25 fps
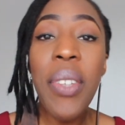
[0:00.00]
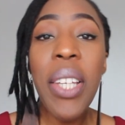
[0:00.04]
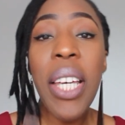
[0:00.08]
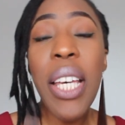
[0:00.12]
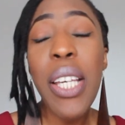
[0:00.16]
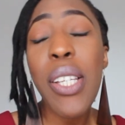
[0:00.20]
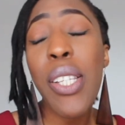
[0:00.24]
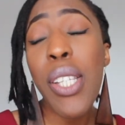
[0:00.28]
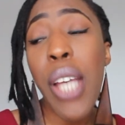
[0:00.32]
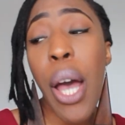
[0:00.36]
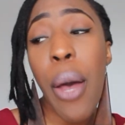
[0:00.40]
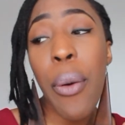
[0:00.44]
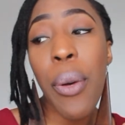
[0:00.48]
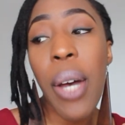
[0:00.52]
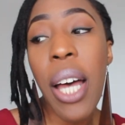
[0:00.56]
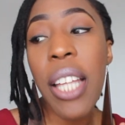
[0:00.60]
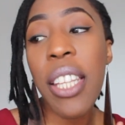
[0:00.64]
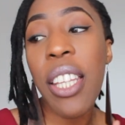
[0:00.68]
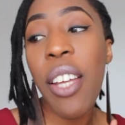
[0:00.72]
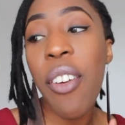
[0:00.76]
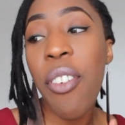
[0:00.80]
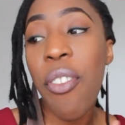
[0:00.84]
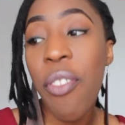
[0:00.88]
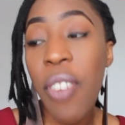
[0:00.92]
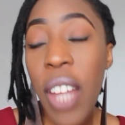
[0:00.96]
So
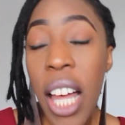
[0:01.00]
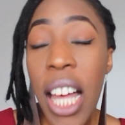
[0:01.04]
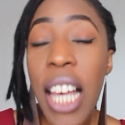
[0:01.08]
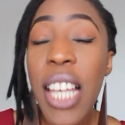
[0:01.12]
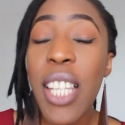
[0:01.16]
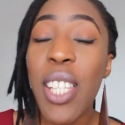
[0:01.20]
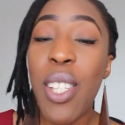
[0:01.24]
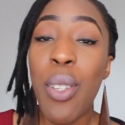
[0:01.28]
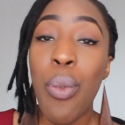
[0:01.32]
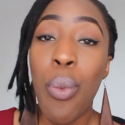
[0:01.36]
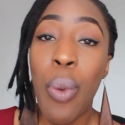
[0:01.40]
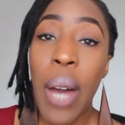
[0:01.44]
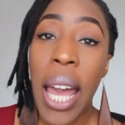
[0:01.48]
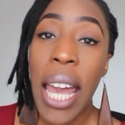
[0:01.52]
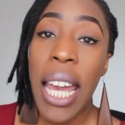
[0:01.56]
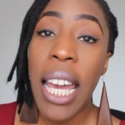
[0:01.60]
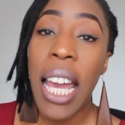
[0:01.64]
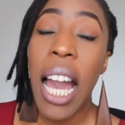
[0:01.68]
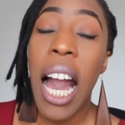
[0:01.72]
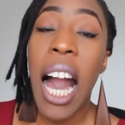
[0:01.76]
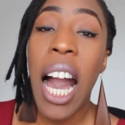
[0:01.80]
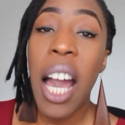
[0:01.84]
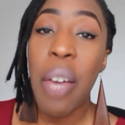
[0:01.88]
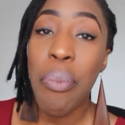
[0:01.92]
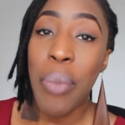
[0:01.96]
the first
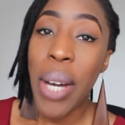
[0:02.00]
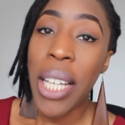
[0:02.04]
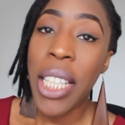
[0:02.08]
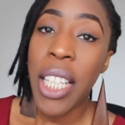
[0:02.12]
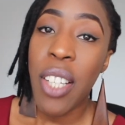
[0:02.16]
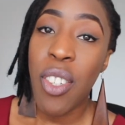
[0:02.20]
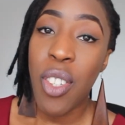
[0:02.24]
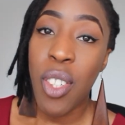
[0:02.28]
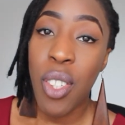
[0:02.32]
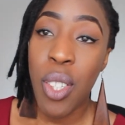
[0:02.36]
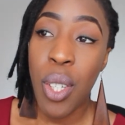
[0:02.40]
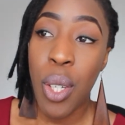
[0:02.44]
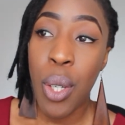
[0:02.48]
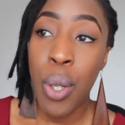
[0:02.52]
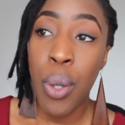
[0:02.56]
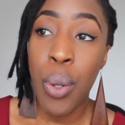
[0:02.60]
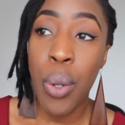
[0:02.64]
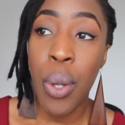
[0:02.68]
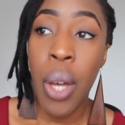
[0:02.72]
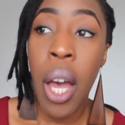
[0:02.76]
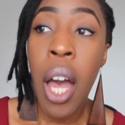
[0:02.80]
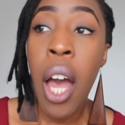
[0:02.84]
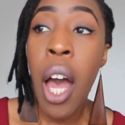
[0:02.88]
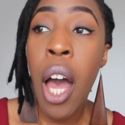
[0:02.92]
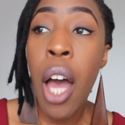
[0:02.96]
way I managed
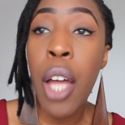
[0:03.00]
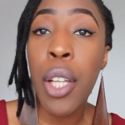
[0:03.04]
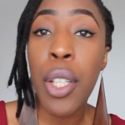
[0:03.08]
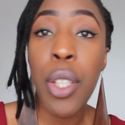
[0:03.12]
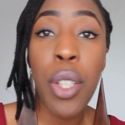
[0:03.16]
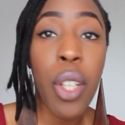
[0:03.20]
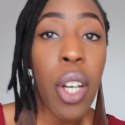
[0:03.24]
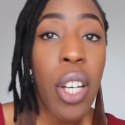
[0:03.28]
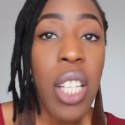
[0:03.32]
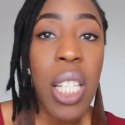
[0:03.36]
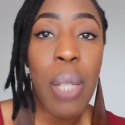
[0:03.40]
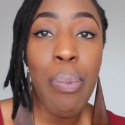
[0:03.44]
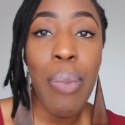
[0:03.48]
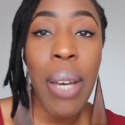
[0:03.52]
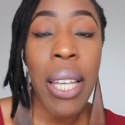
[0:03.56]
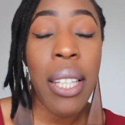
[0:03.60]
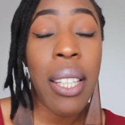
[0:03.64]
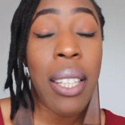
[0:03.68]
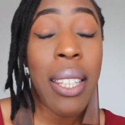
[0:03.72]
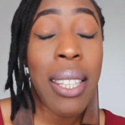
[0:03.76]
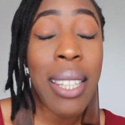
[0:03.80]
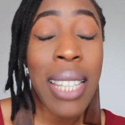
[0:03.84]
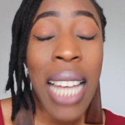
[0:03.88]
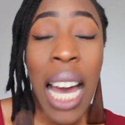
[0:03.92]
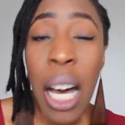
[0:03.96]
to not
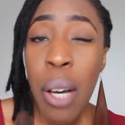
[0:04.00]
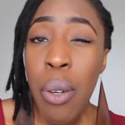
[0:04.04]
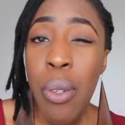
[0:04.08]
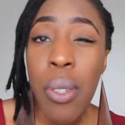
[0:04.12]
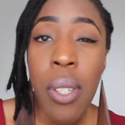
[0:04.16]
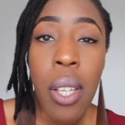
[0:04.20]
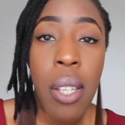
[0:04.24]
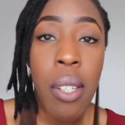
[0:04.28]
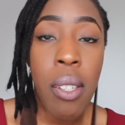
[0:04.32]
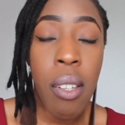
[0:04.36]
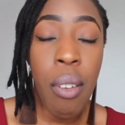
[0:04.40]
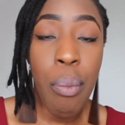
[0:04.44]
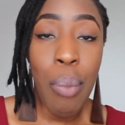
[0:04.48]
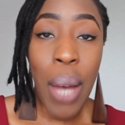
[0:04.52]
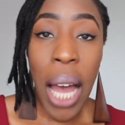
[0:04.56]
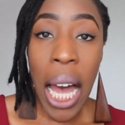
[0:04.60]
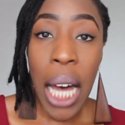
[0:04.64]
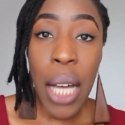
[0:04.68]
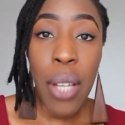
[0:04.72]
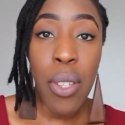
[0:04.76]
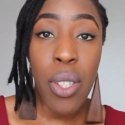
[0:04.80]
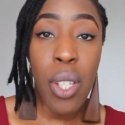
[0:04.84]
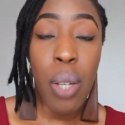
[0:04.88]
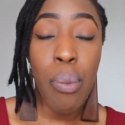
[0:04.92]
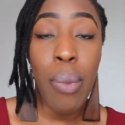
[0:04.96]
spend thousands of
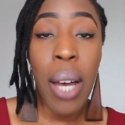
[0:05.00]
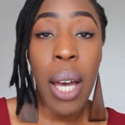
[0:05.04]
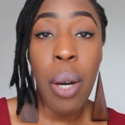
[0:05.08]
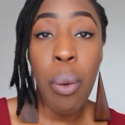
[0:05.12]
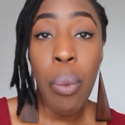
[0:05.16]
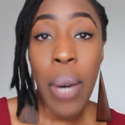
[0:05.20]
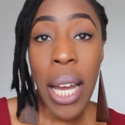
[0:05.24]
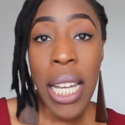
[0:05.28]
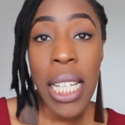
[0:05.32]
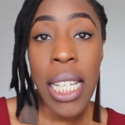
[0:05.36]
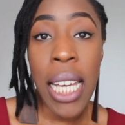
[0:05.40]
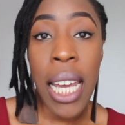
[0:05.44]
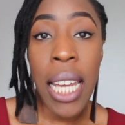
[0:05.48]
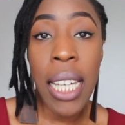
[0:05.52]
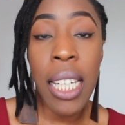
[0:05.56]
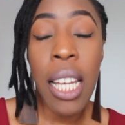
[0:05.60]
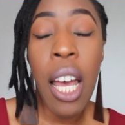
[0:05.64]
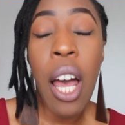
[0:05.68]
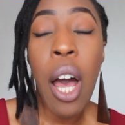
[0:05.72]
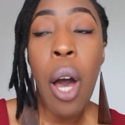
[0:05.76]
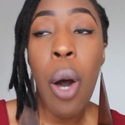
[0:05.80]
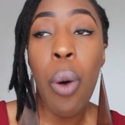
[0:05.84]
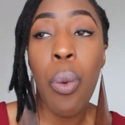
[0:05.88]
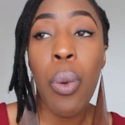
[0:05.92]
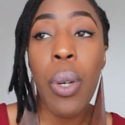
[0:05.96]
pounds on my wedding
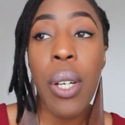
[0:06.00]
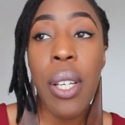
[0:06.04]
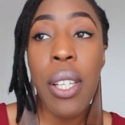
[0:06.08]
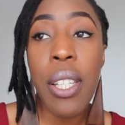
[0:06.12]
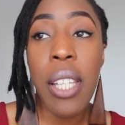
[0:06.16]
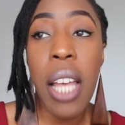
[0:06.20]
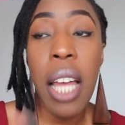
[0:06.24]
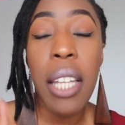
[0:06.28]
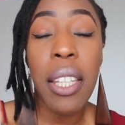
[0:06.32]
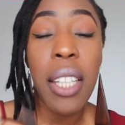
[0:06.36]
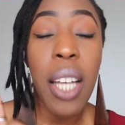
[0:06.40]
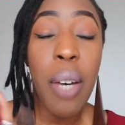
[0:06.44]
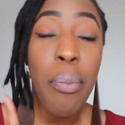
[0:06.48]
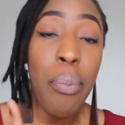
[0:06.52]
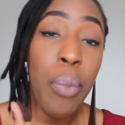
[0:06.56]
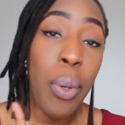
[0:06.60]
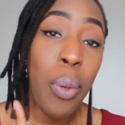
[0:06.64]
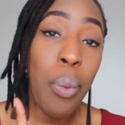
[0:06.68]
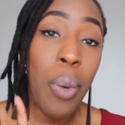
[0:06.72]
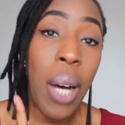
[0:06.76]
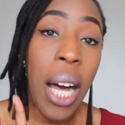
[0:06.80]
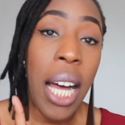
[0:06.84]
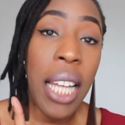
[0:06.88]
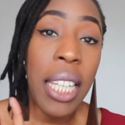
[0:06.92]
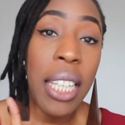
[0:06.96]
was, number
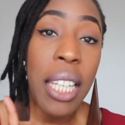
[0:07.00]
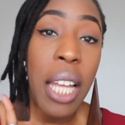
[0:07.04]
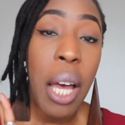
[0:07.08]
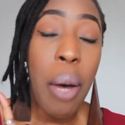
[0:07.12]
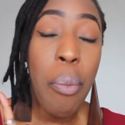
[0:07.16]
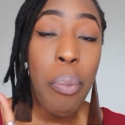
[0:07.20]
one,